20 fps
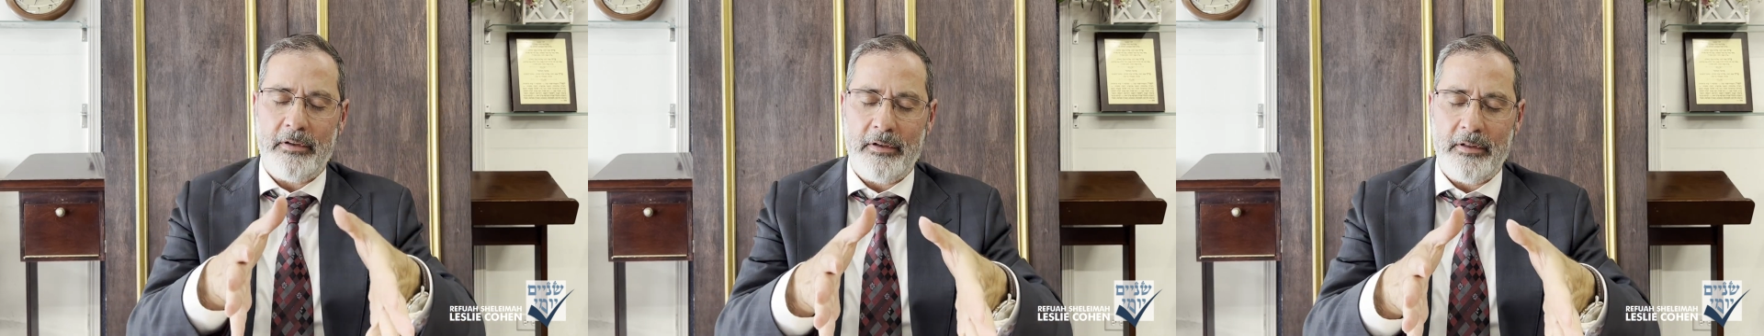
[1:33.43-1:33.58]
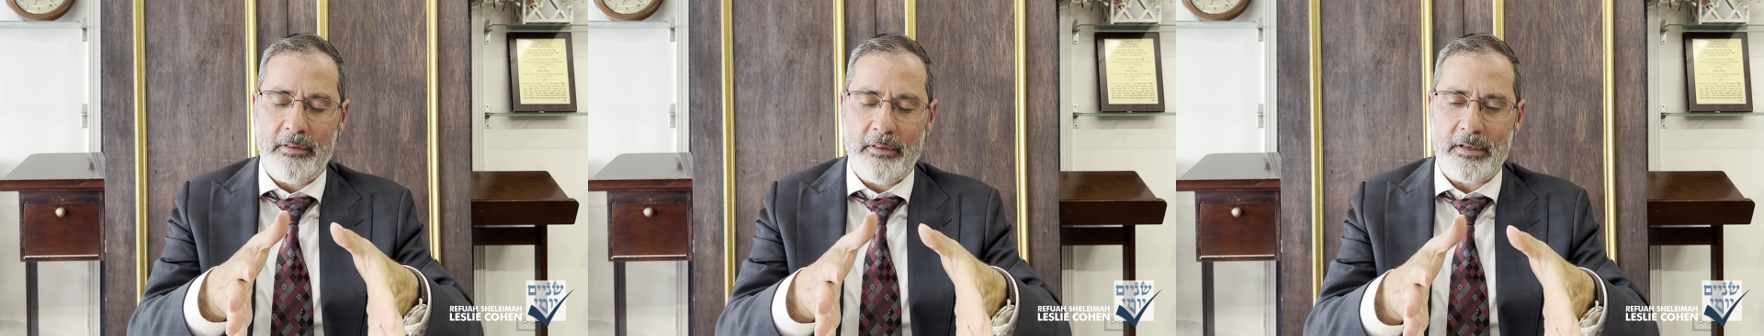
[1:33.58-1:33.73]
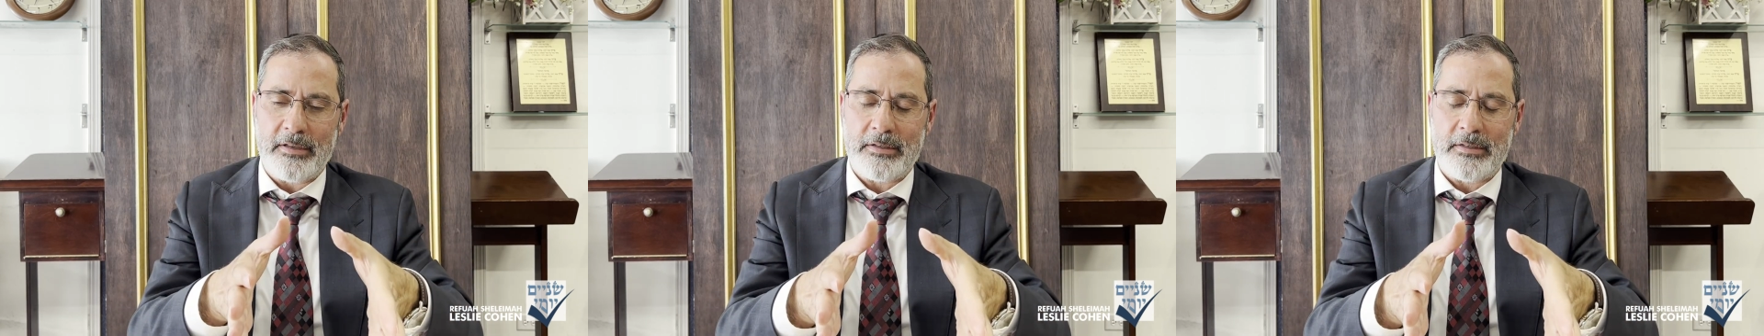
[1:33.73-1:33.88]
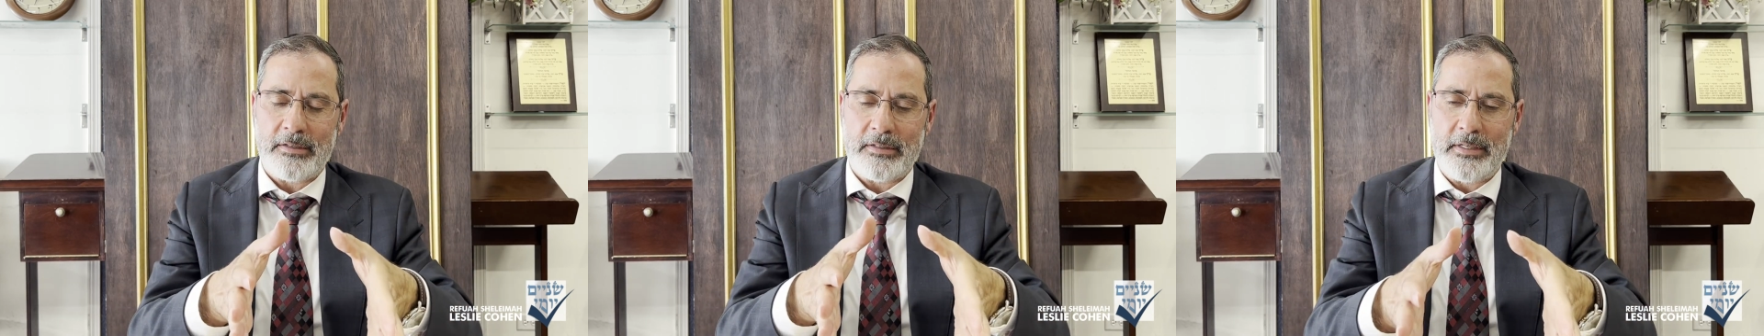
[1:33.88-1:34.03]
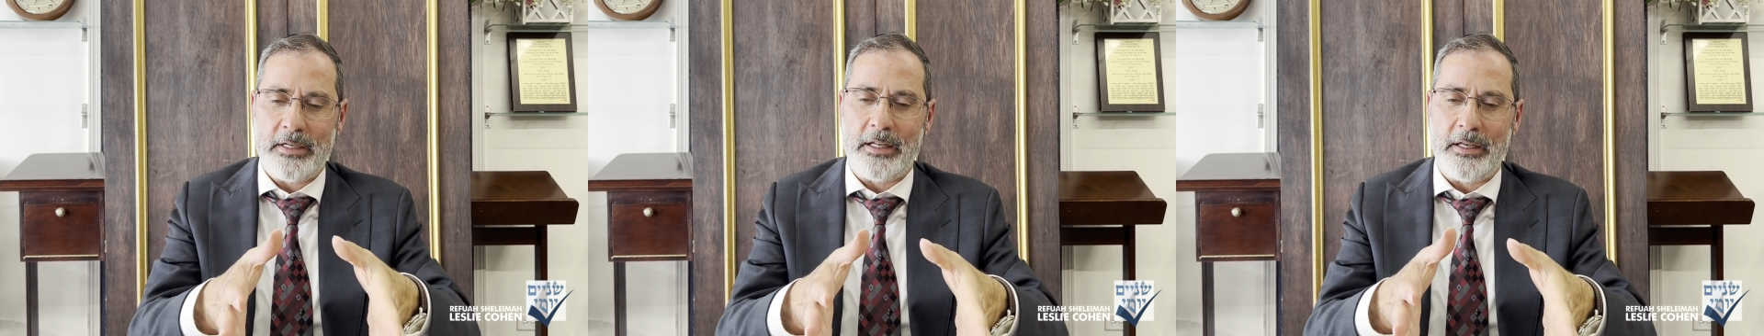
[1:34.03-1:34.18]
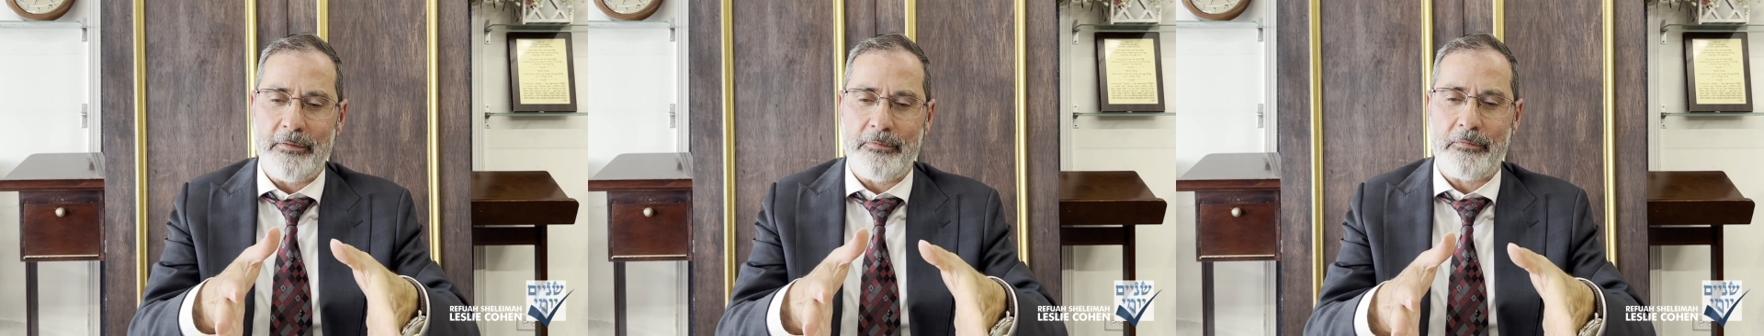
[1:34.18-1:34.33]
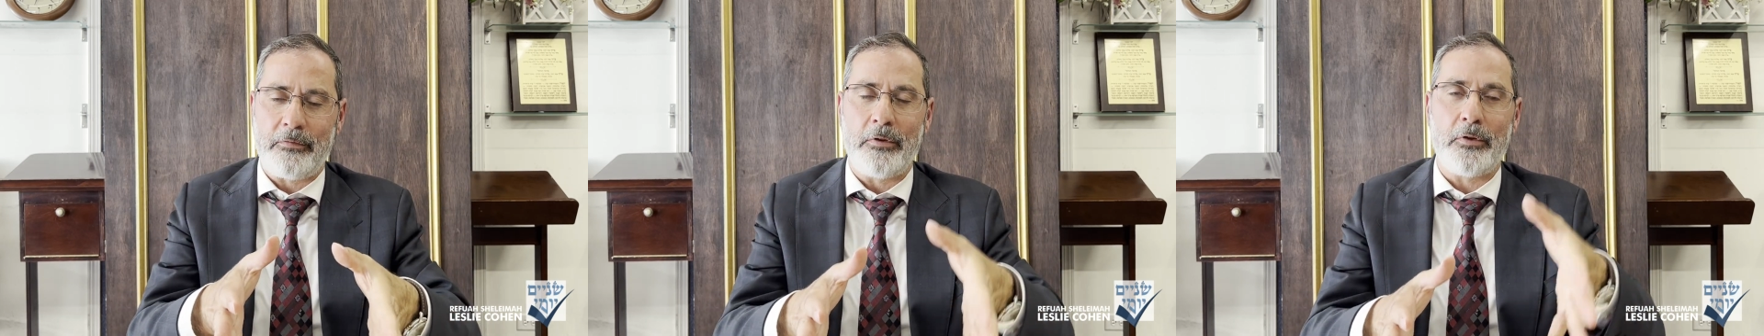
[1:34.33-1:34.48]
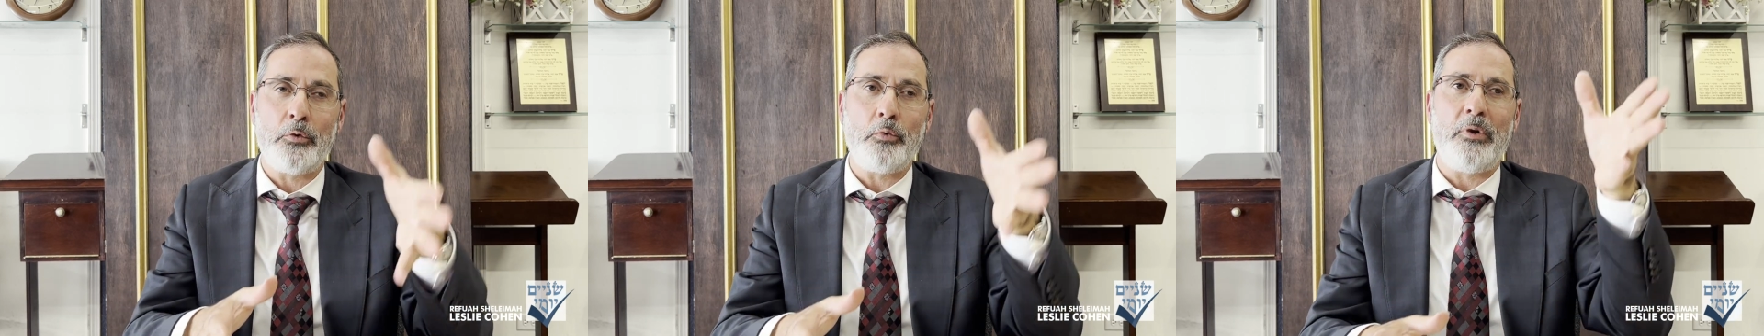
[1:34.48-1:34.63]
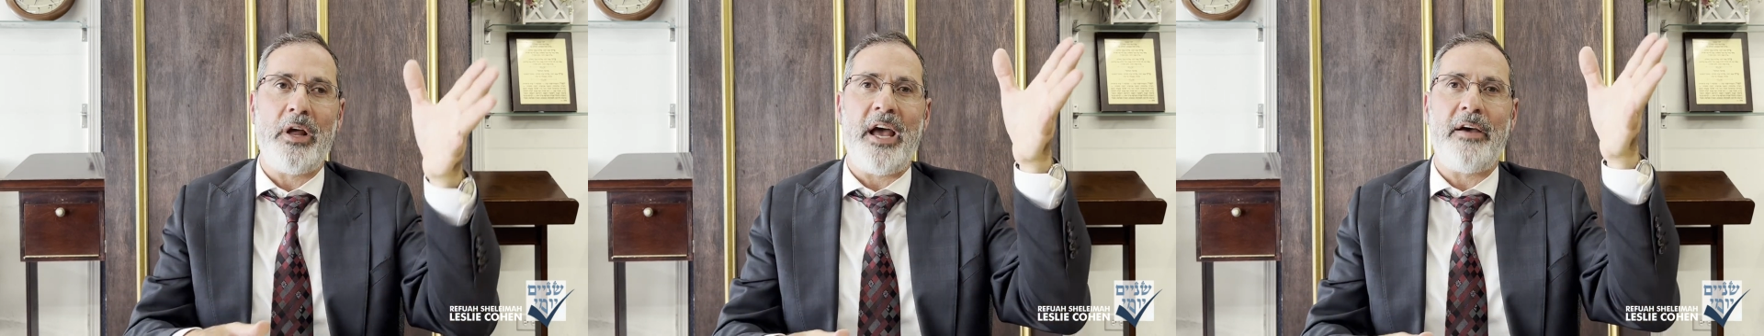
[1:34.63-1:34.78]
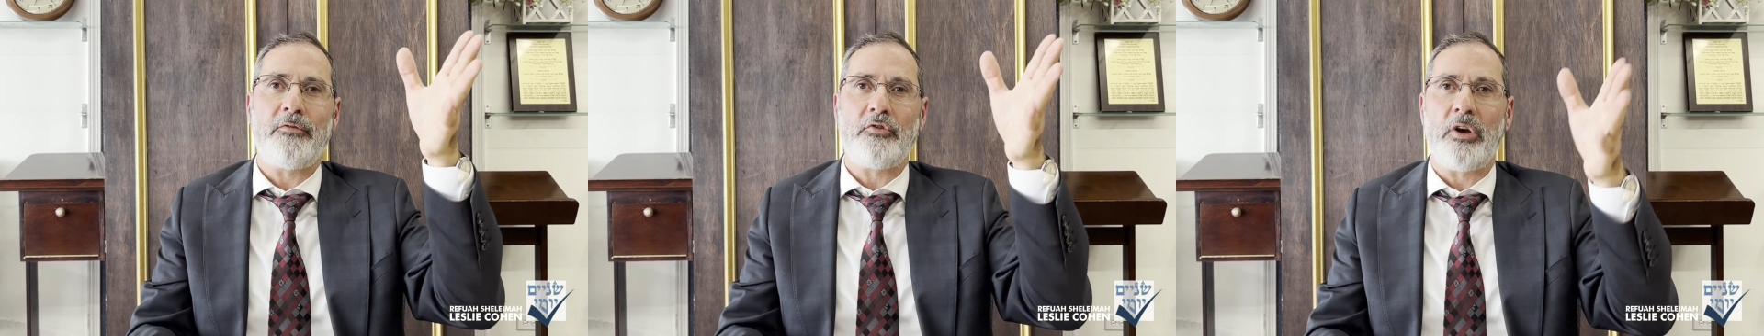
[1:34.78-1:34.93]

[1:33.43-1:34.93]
this city for the two and a half